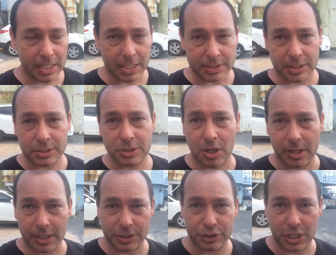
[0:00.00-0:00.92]
He's
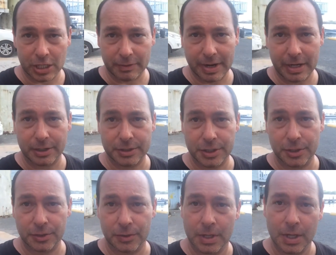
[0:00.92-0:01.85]
installing a generator
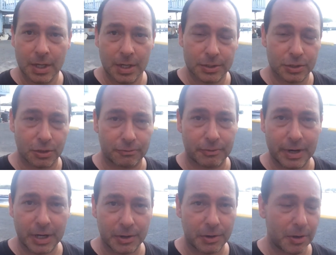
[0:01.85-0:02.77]
too, so if
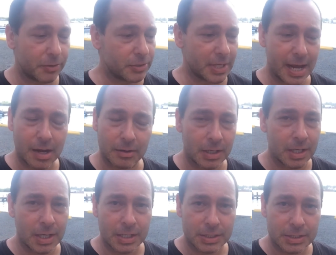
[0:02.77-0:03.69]
RECO goes out,
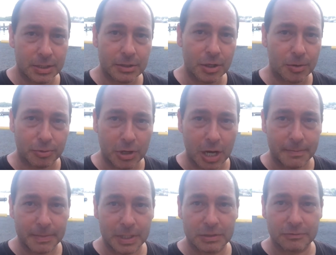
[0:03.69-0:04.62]
still no
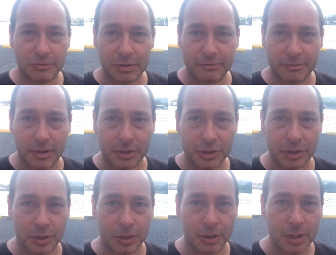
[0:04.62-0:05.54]
problem. He's fully
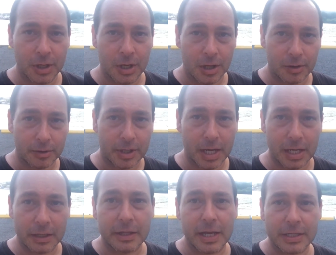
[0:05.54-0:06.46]
functional.
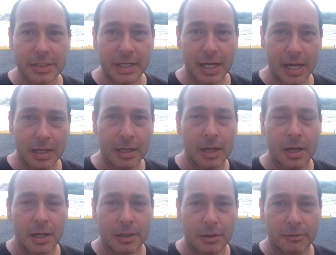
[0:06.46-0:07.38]
Okay, thanks again.
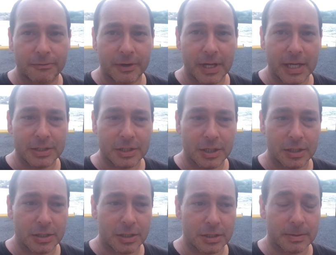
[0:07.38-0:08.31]
Don't forget to,
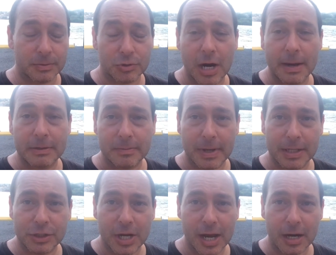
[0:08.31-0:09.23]
to subscribe to my
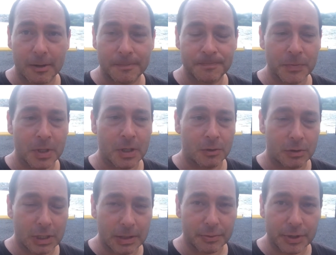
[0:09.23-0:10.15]
channel.
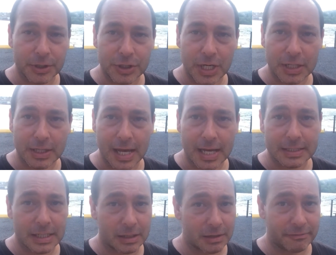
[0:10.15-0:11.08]
Really appreciate that.
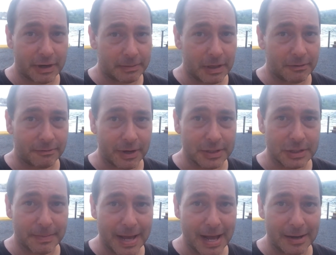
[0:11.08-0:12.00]
Tell the family and friends
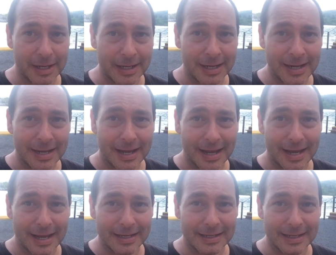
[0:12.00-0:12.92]
about it.
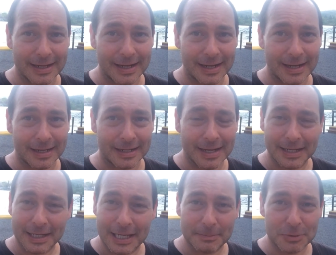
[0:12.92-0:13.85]
And uh,
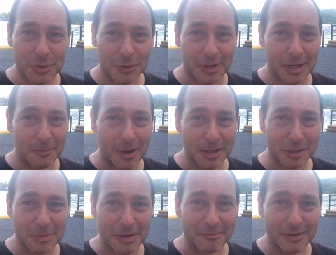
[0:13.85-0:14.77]
keep tuning in watch
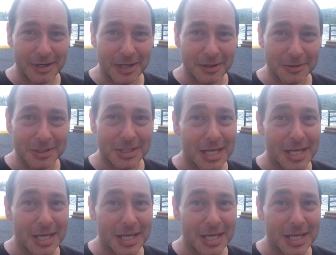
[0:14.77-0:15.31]
my videos.